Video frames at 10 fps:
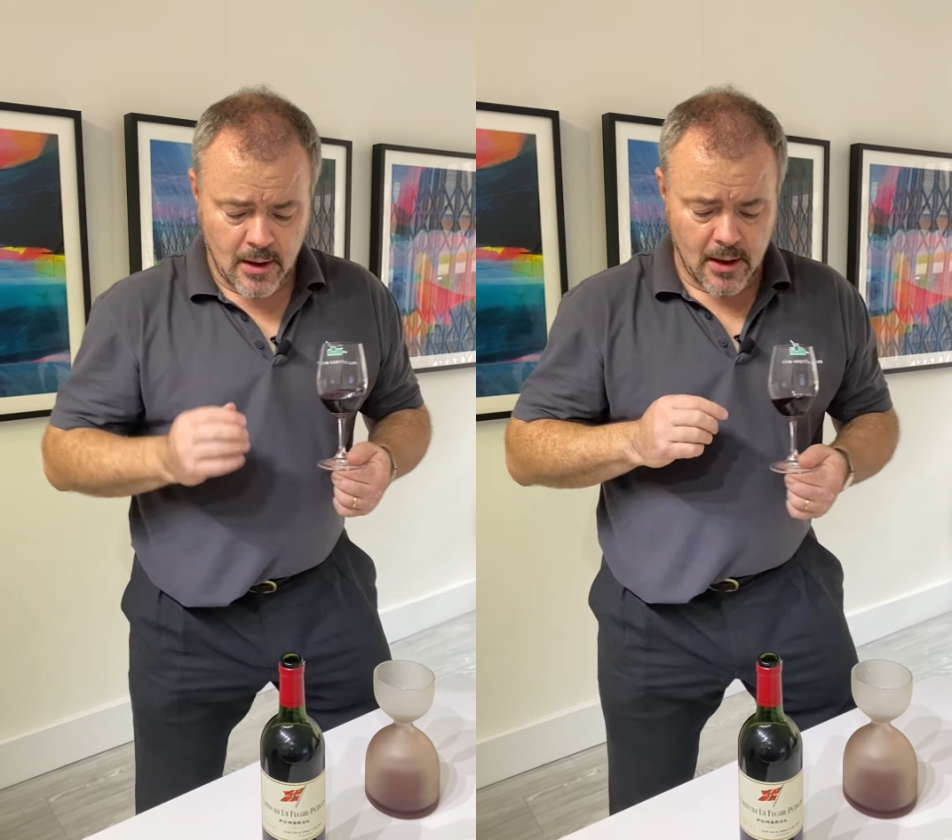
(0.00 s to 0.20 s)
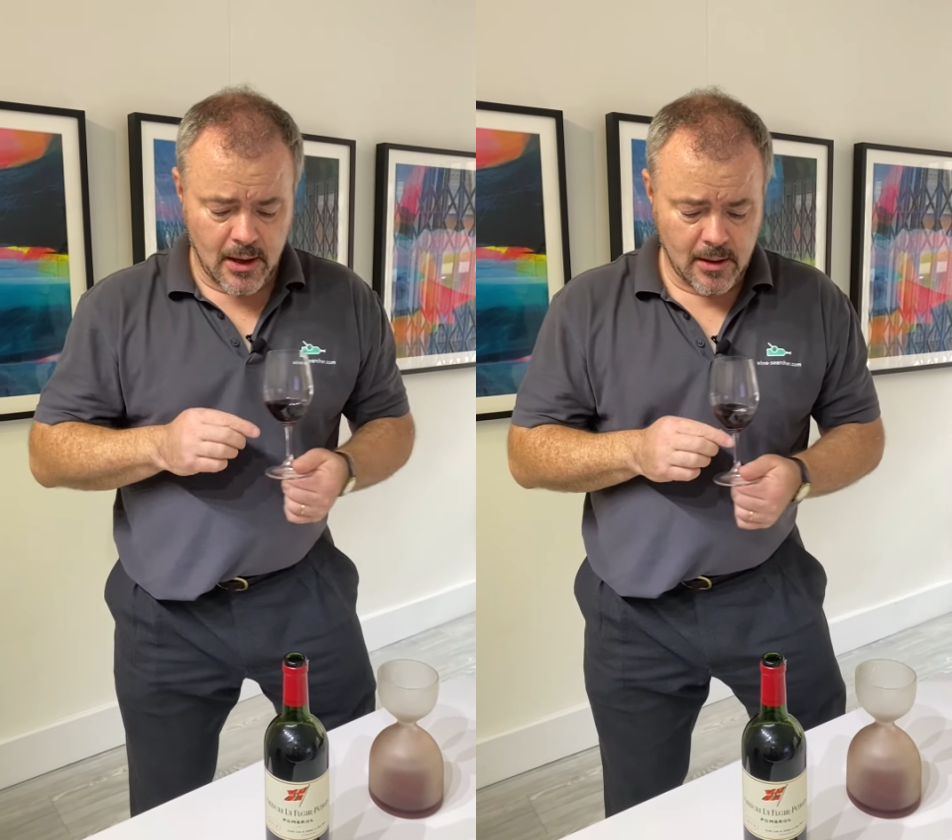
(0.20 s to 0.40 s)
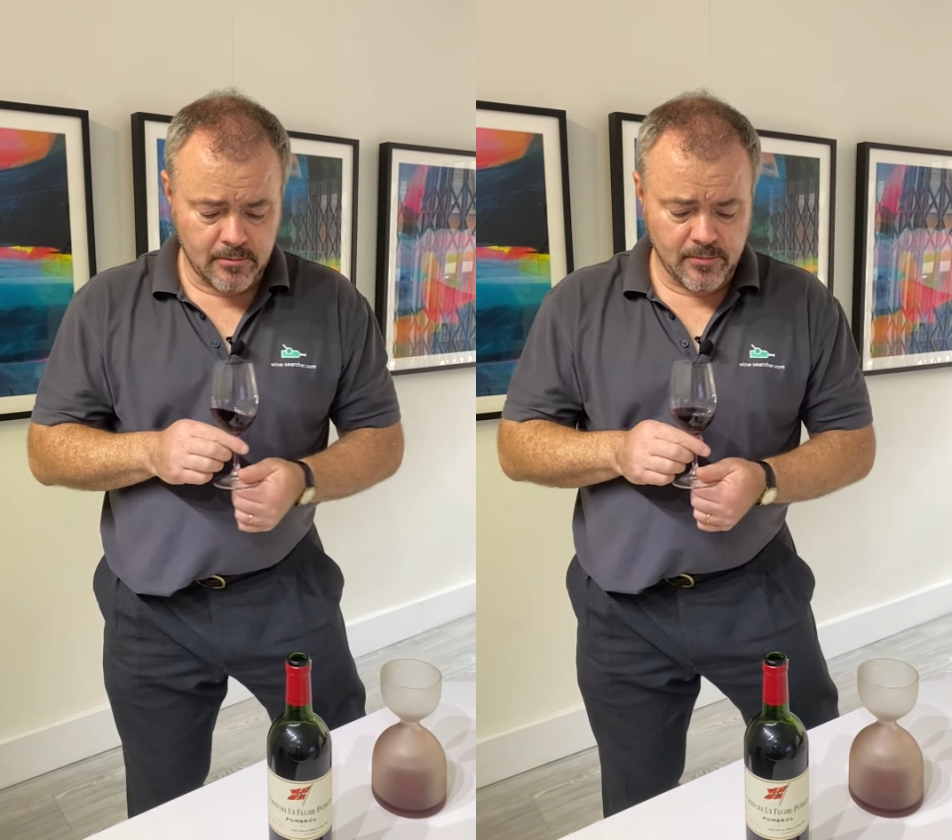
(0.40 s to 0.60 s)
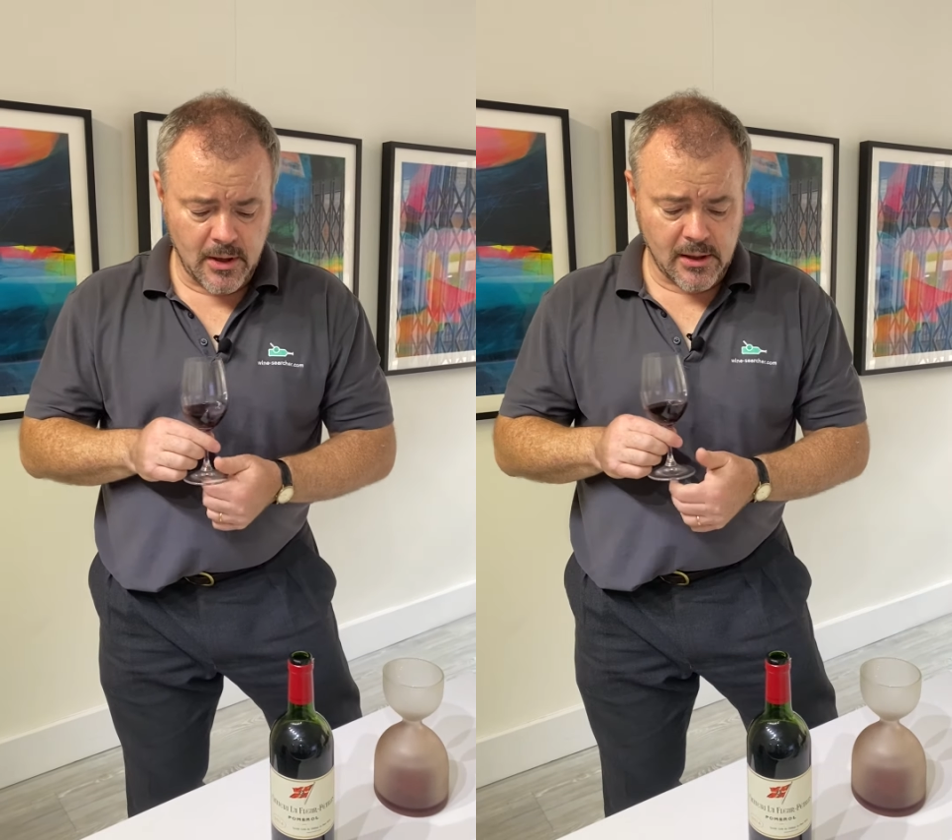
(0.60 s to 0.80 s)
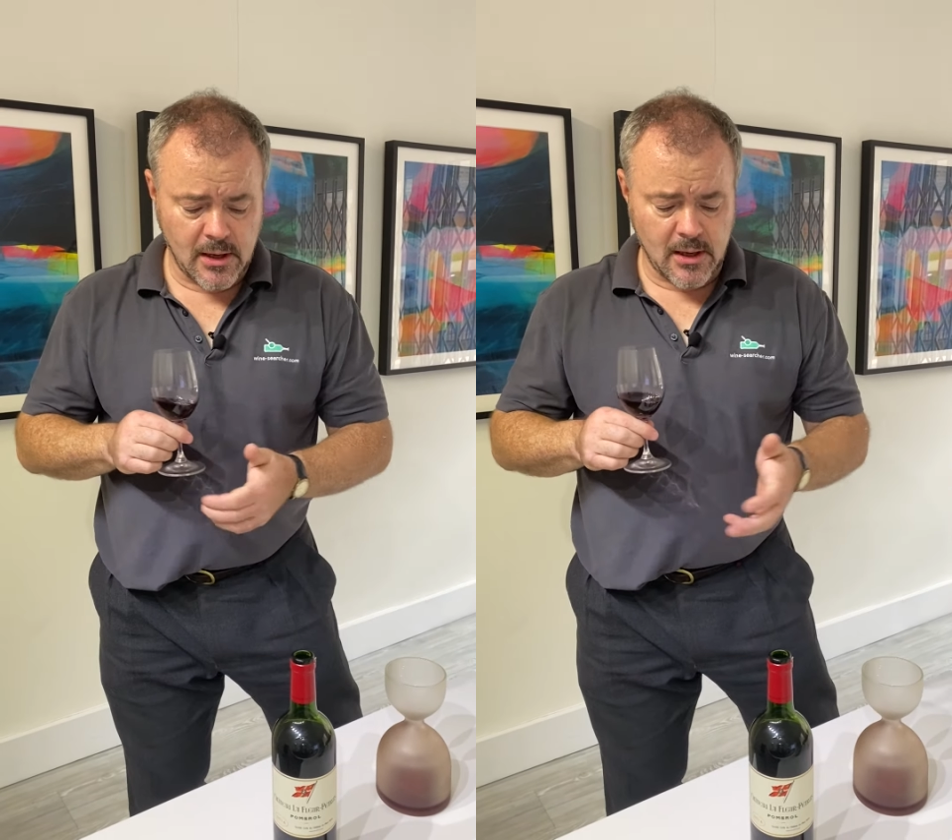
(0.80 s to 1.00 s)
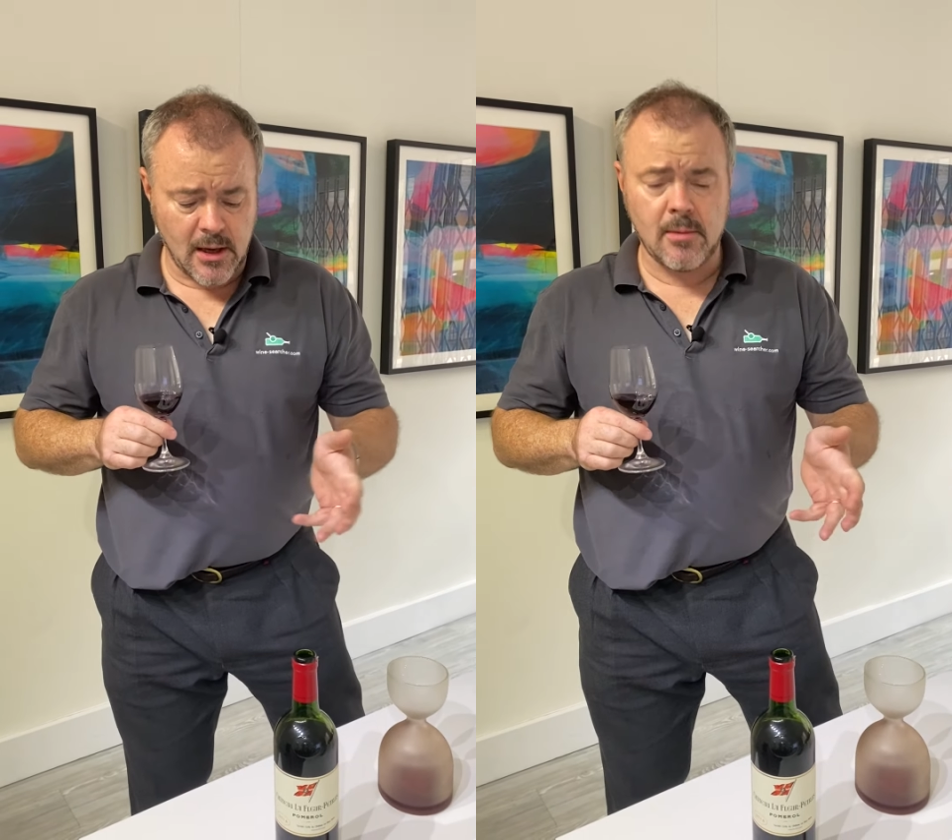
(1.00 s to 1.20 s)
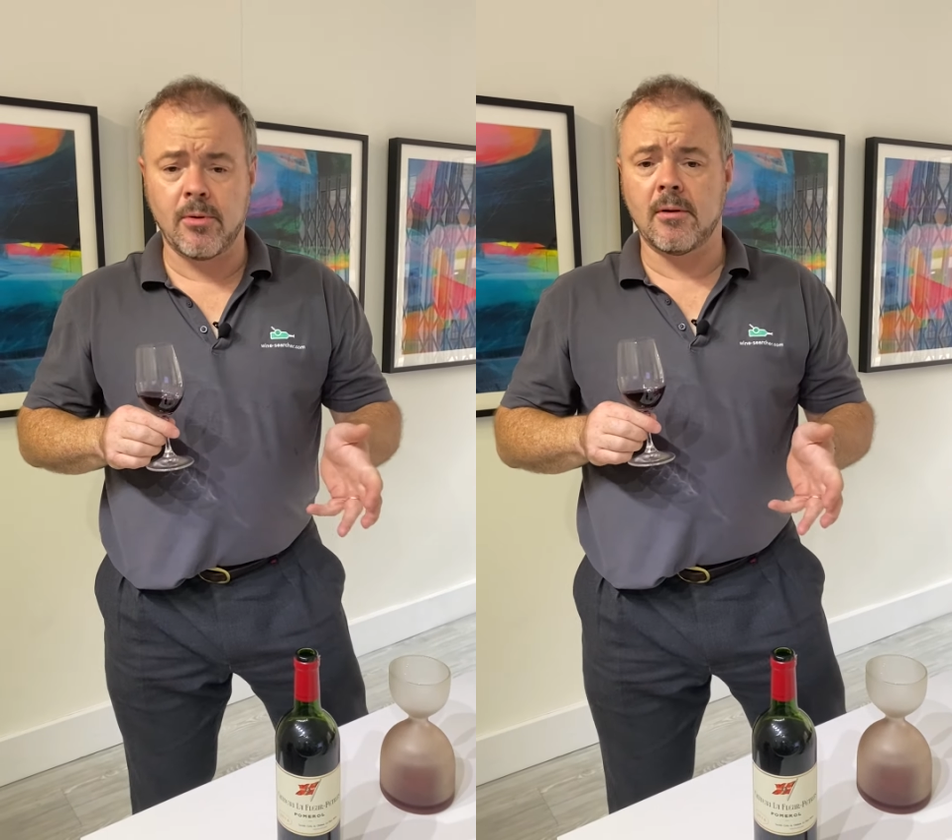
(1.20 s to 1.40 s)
um, a near neighbour